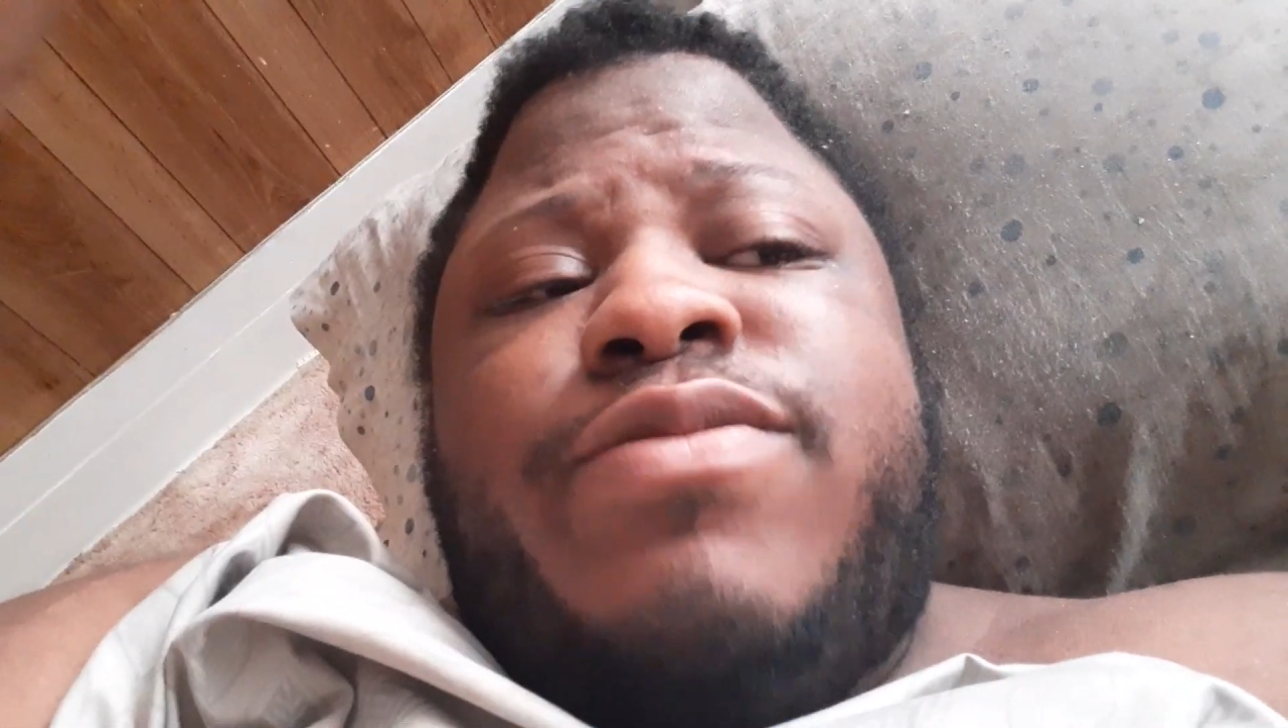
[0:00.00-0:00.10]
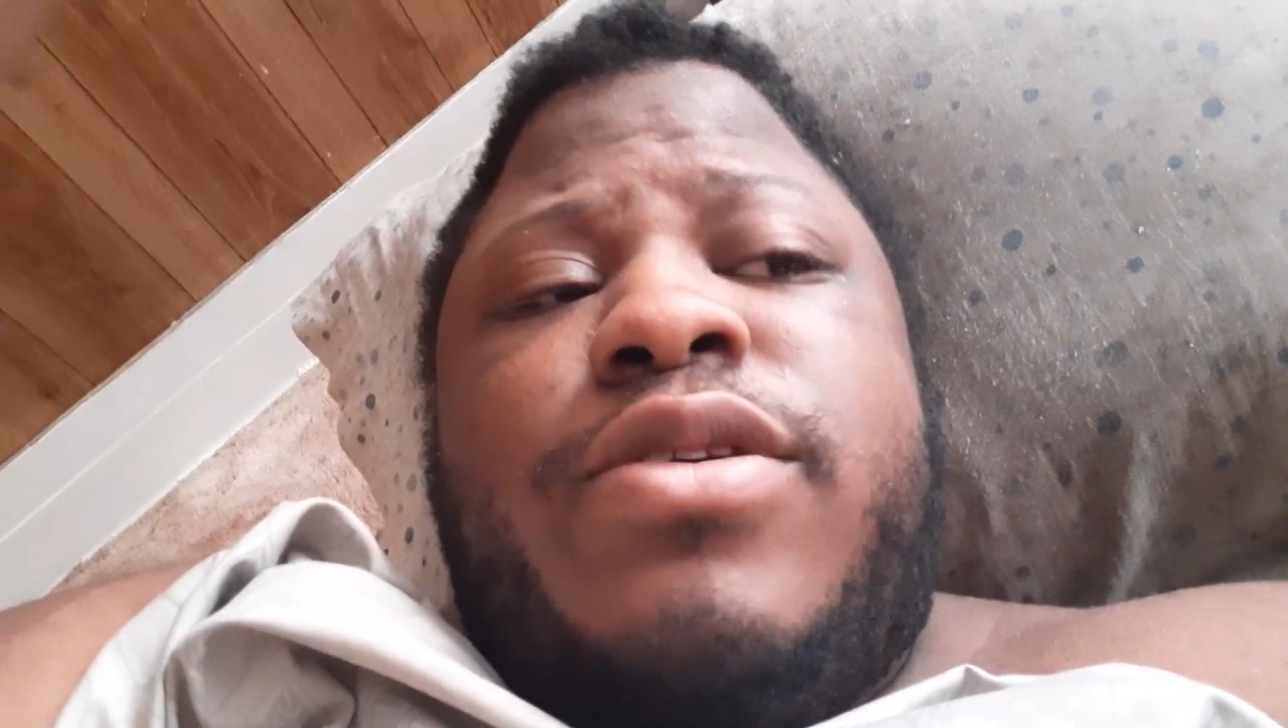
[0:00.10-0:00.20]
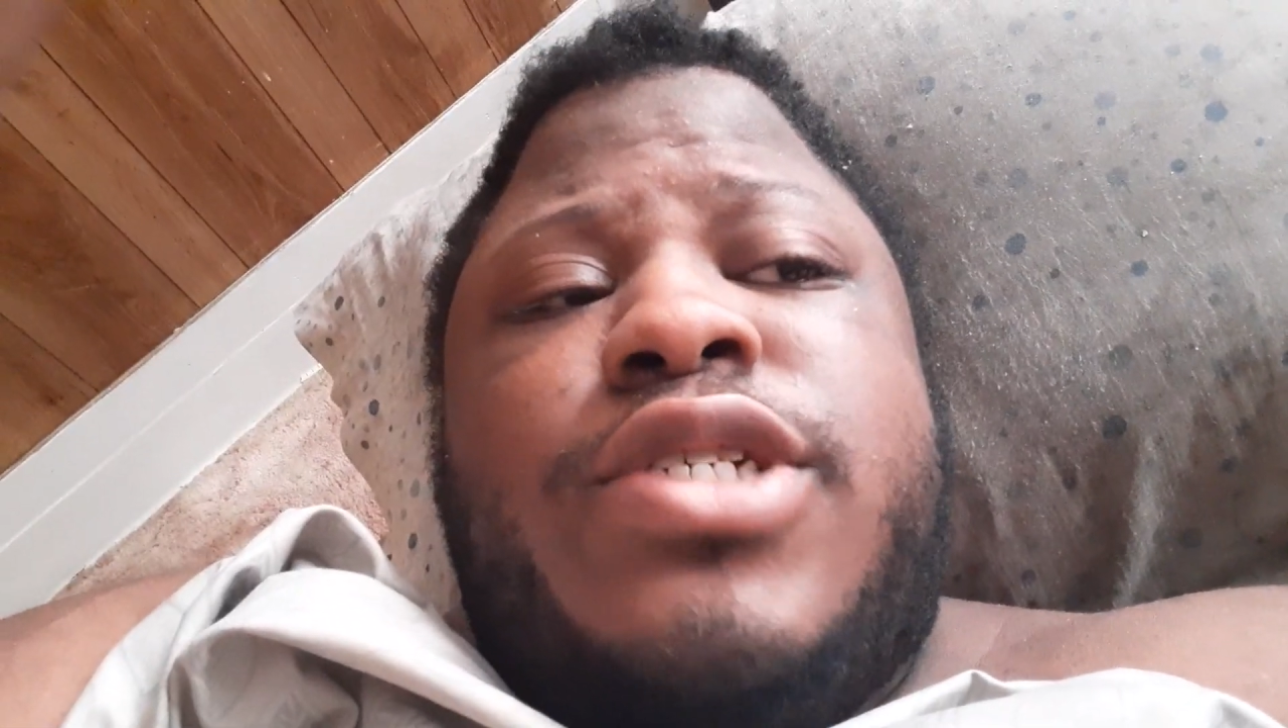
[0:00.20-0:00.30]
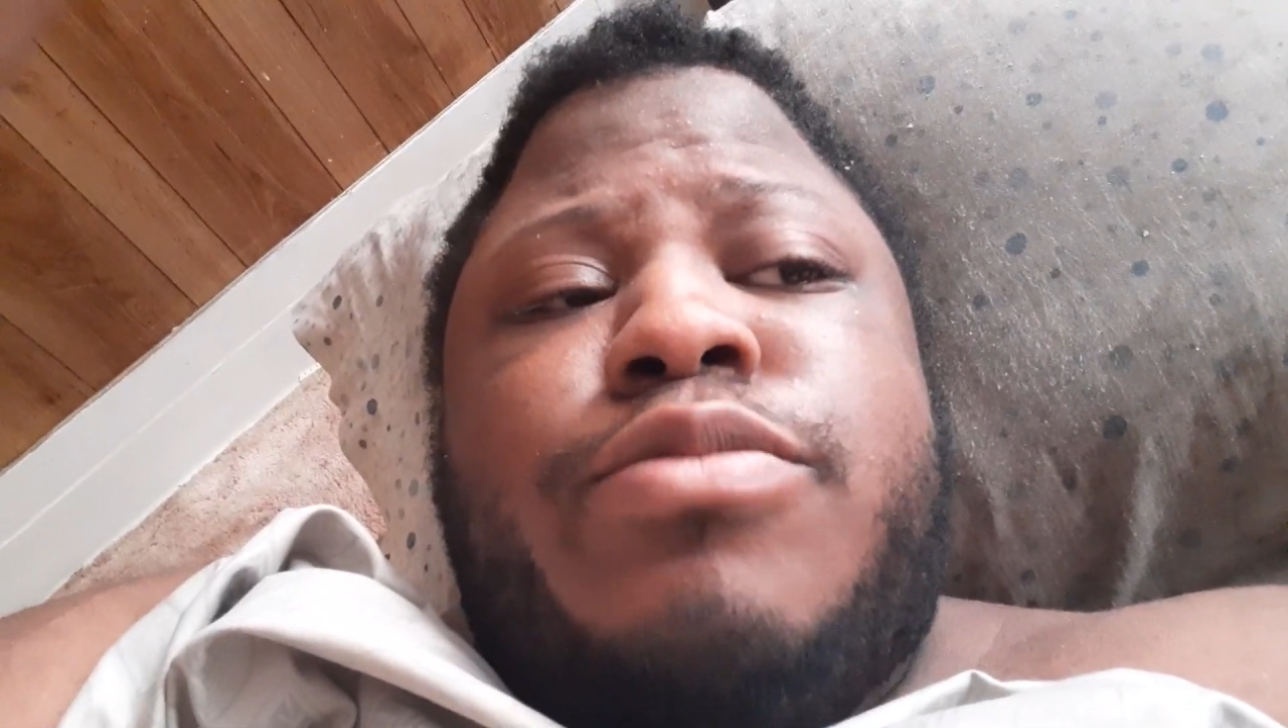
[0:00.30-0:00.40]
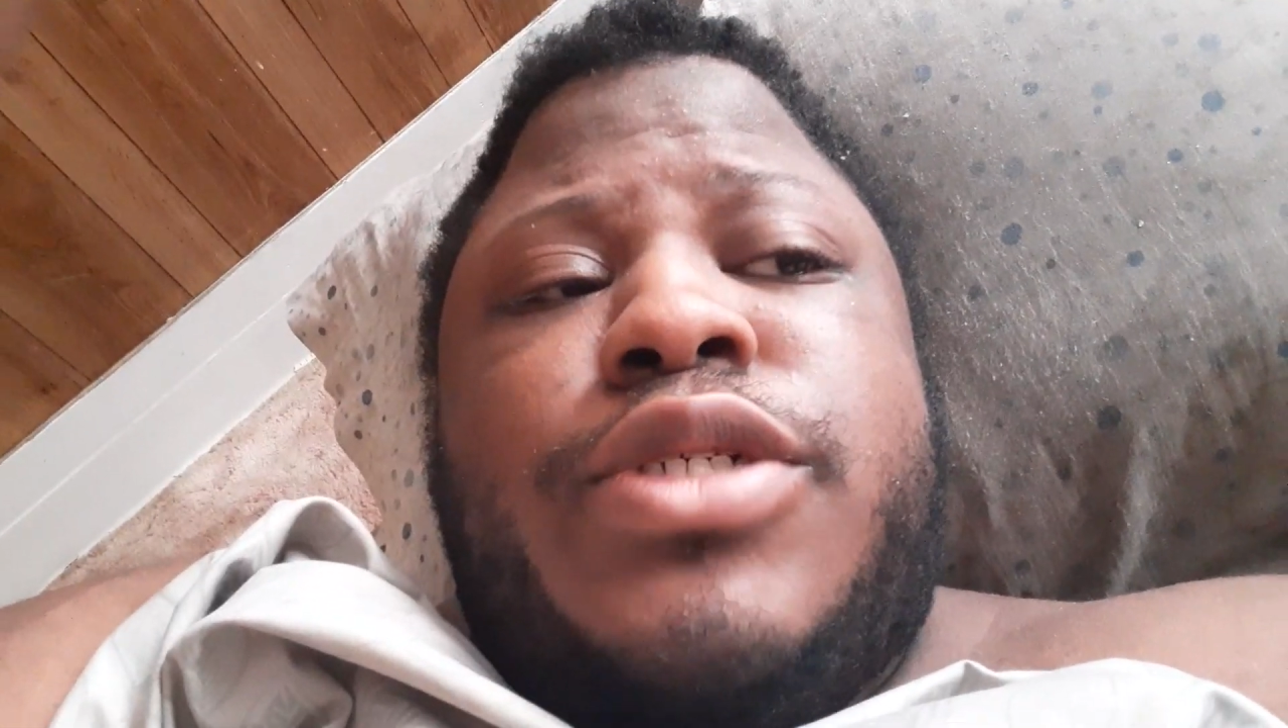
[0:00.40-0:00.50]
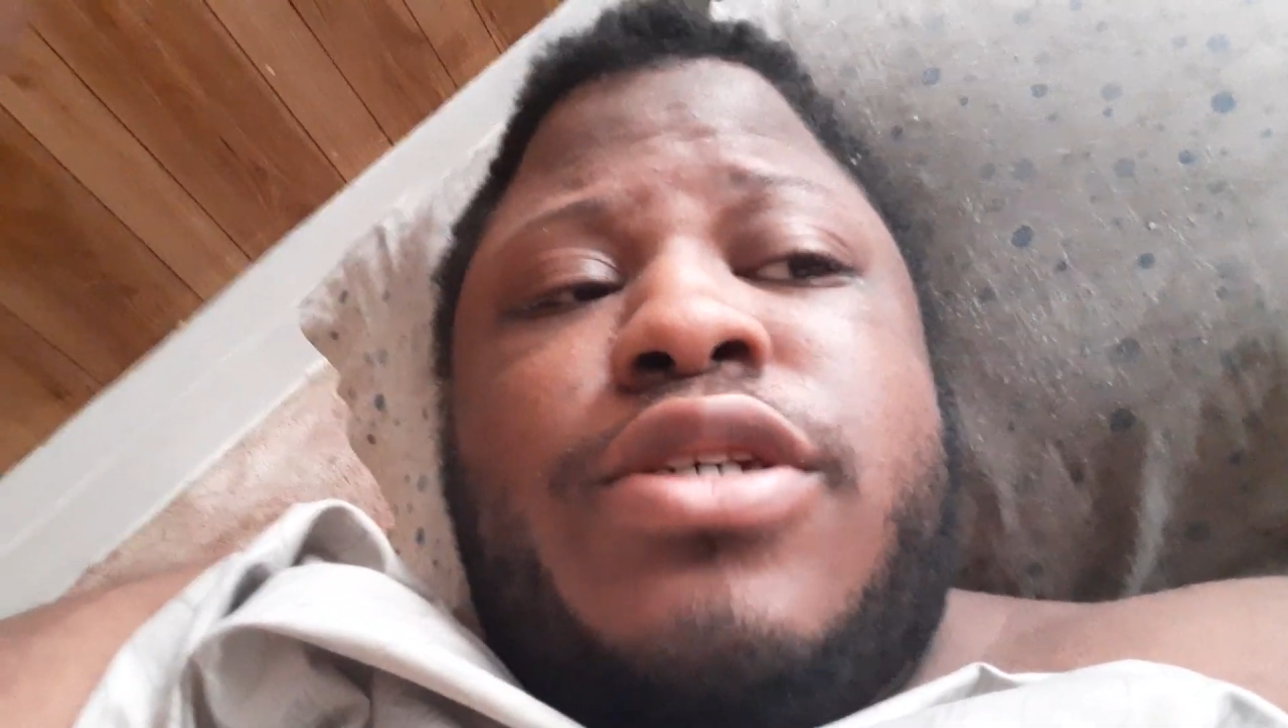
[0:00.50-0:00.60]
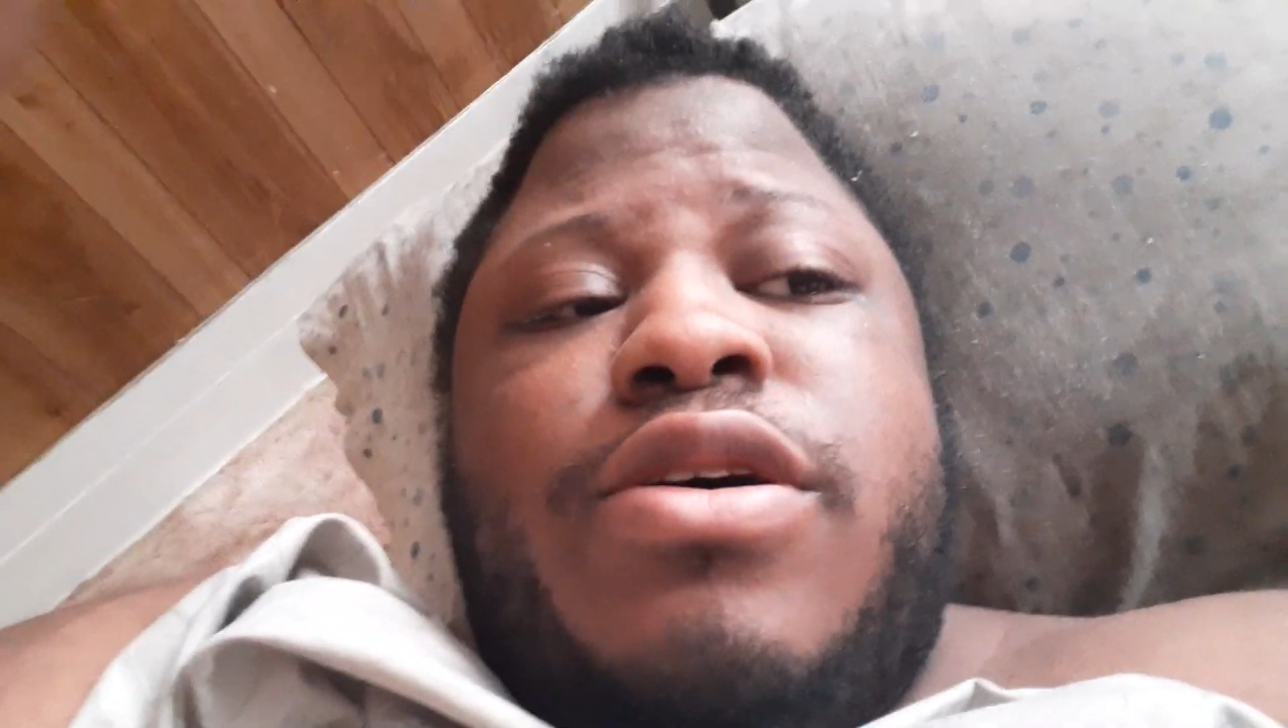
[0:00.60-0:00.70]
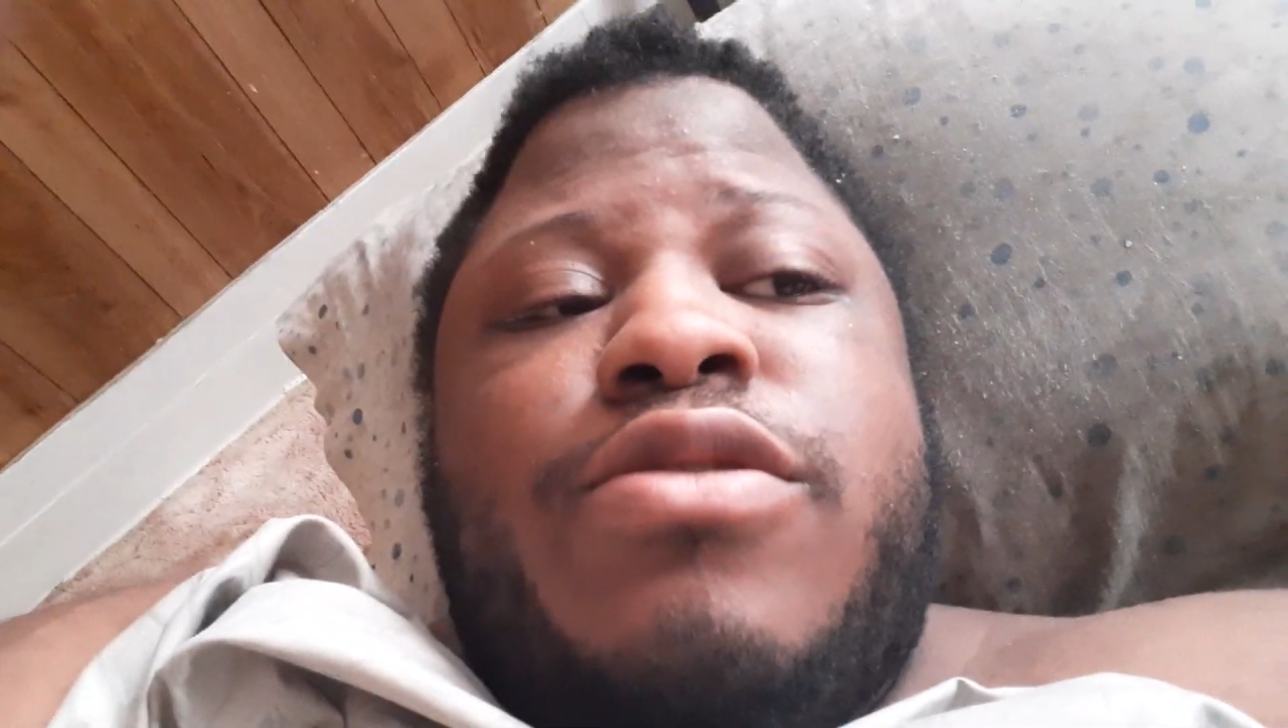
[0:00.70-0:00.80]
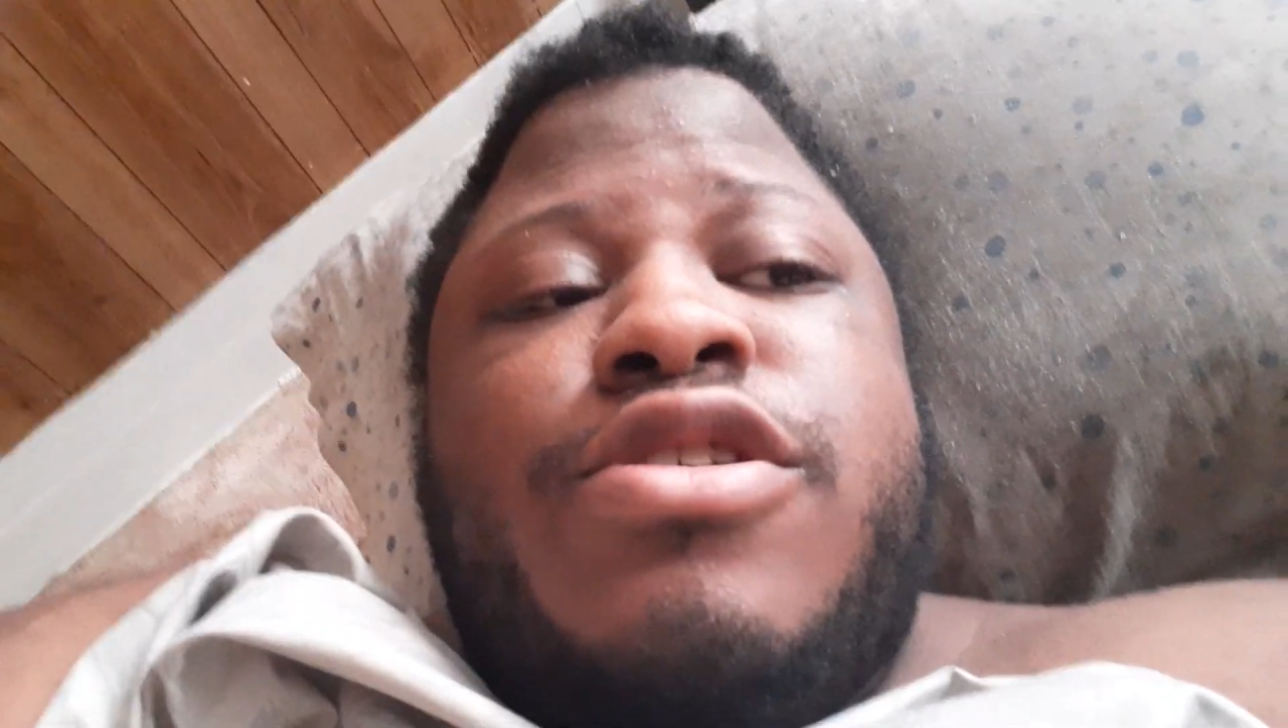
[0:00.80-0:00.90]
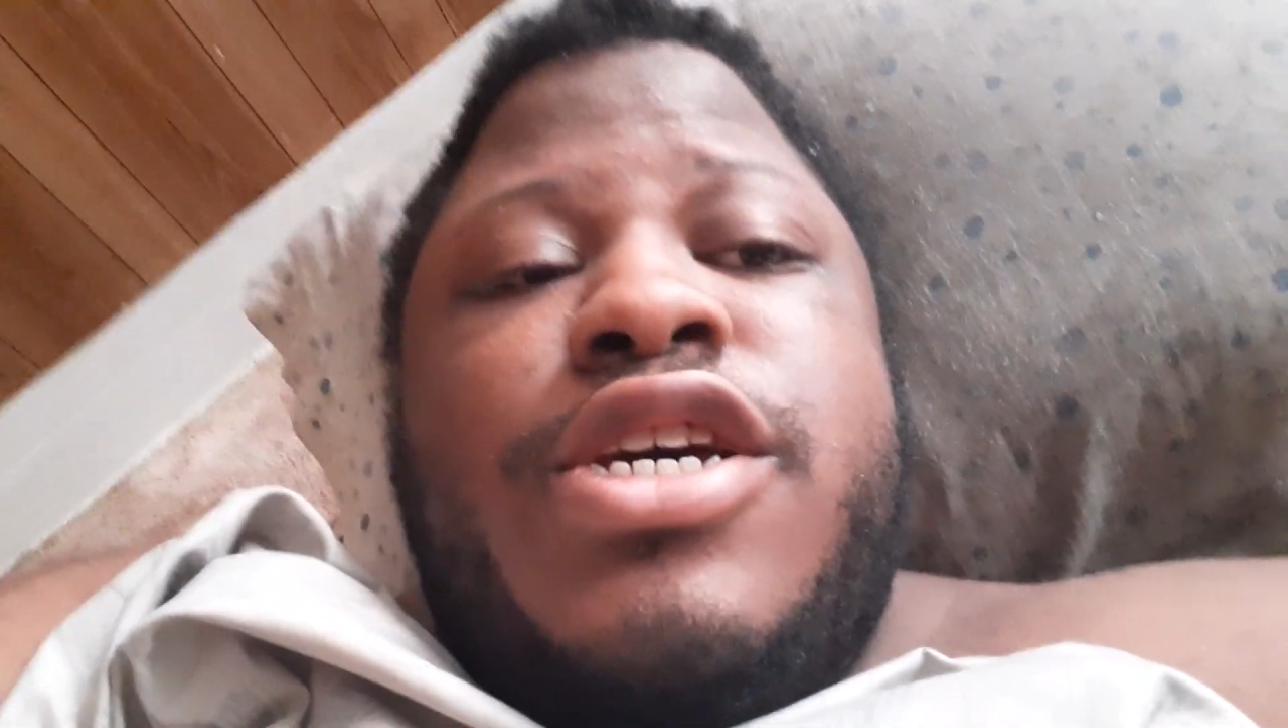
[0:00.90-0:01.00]
first
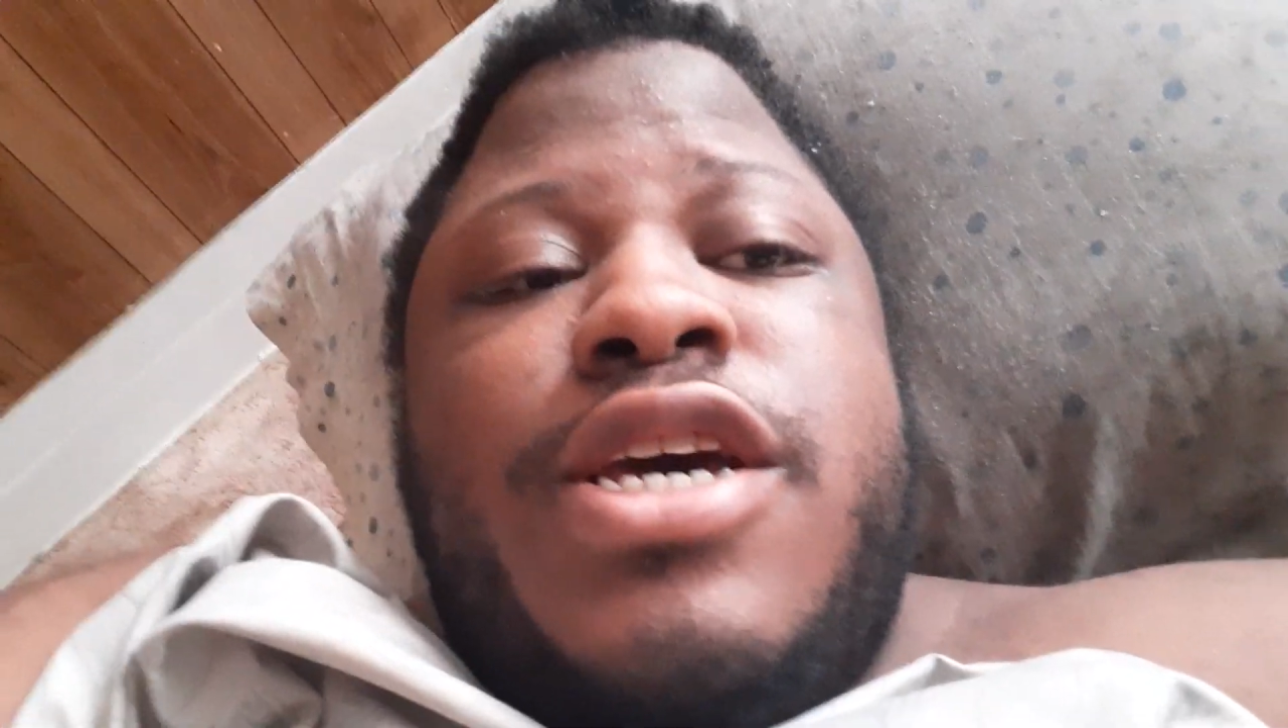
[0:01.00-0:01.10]
episode,